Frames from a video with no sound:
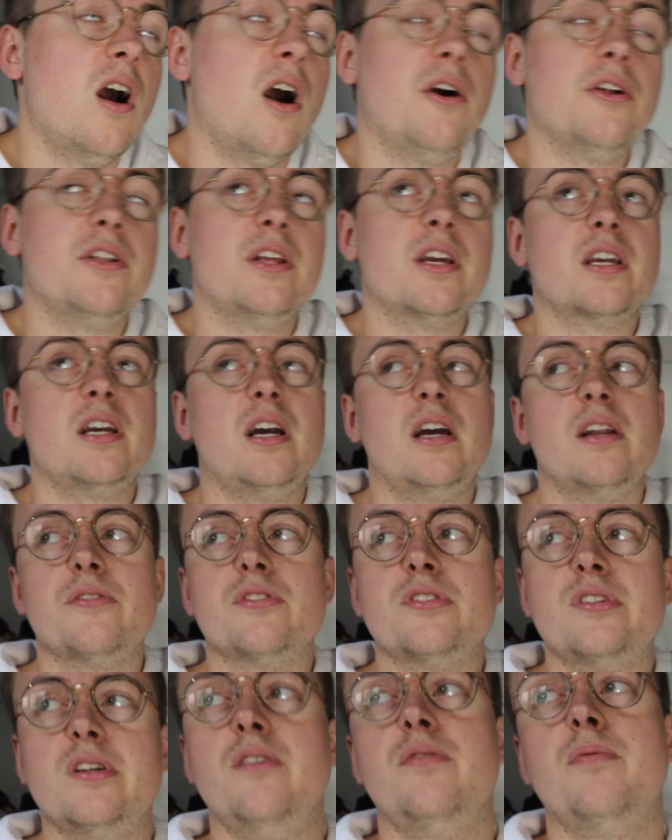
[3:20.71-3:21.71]
all that kind
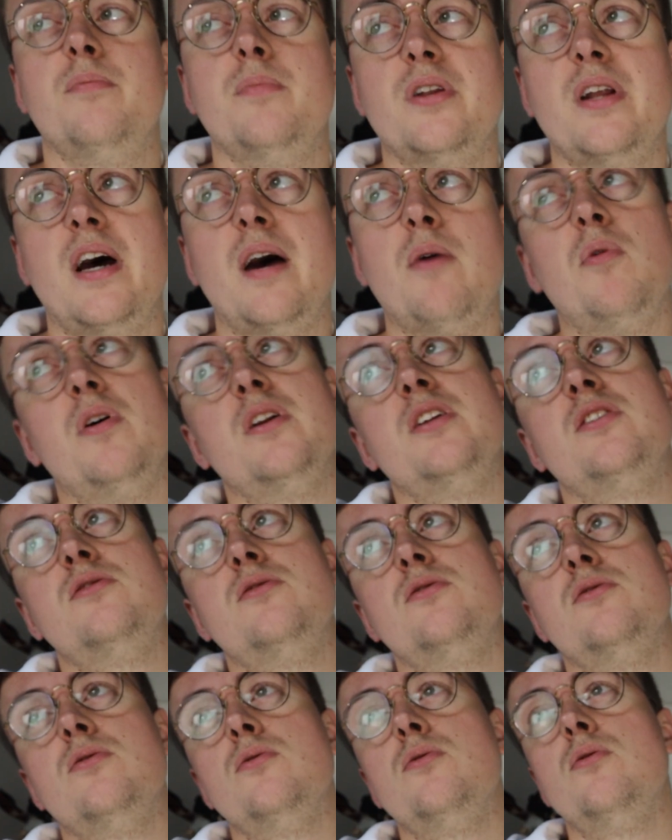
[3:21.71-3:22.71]
of stuff, but I wanted
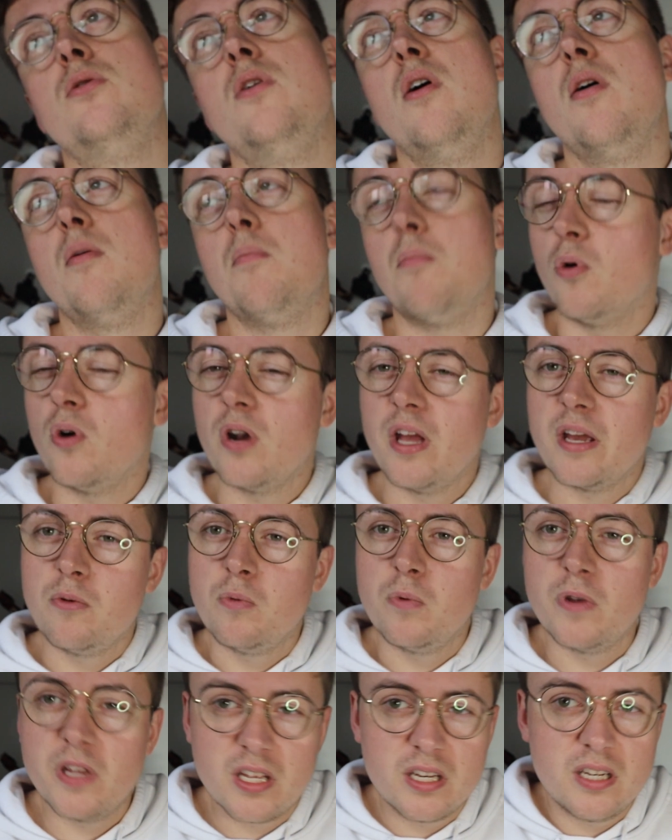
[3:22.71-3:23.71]
to do more
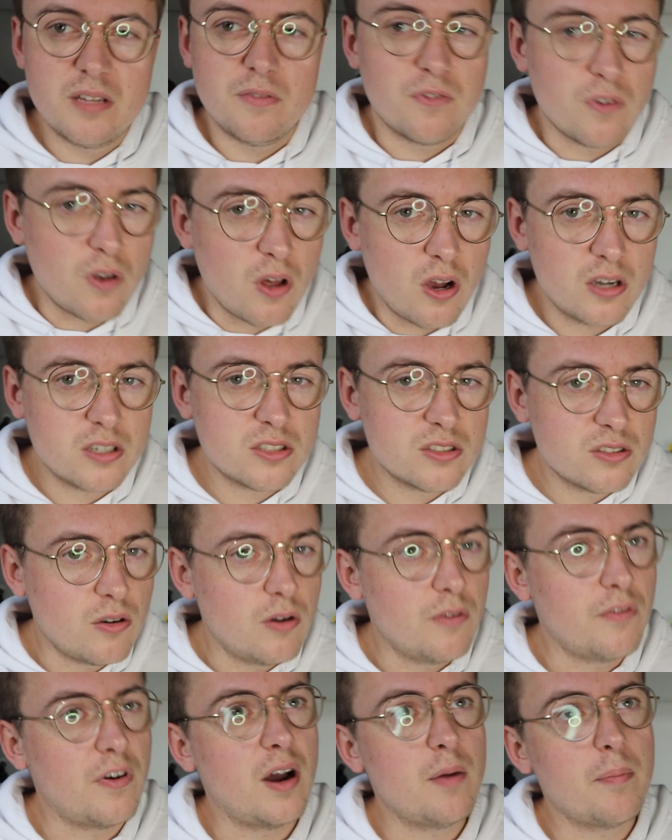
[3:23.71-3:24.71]
like weekly vlogs
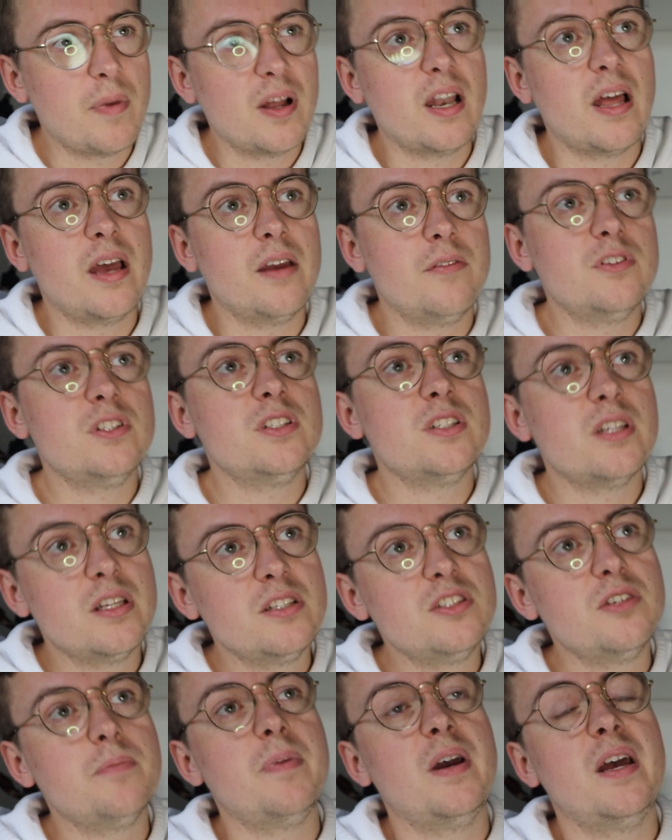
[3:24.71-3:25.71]
of how my life is
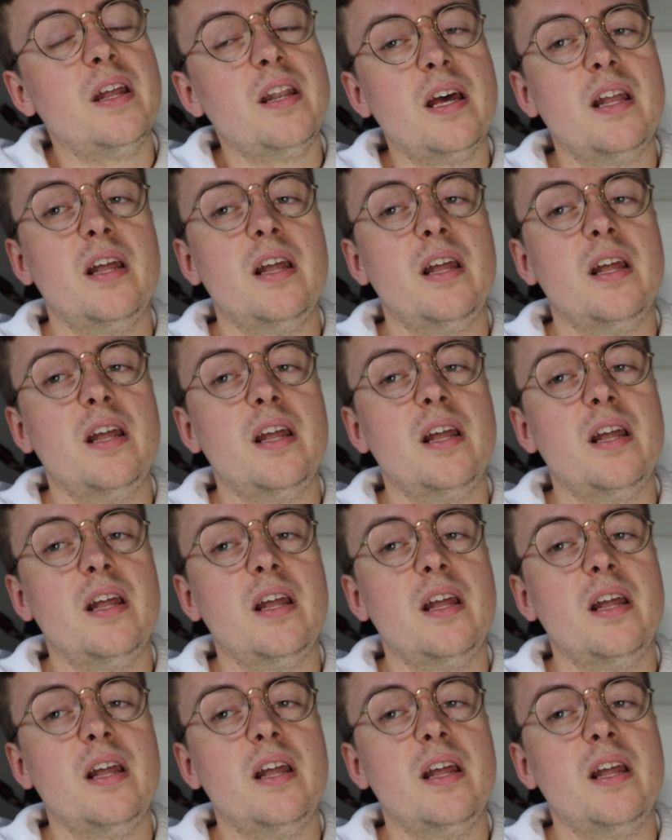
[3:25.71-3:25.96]
in Japan.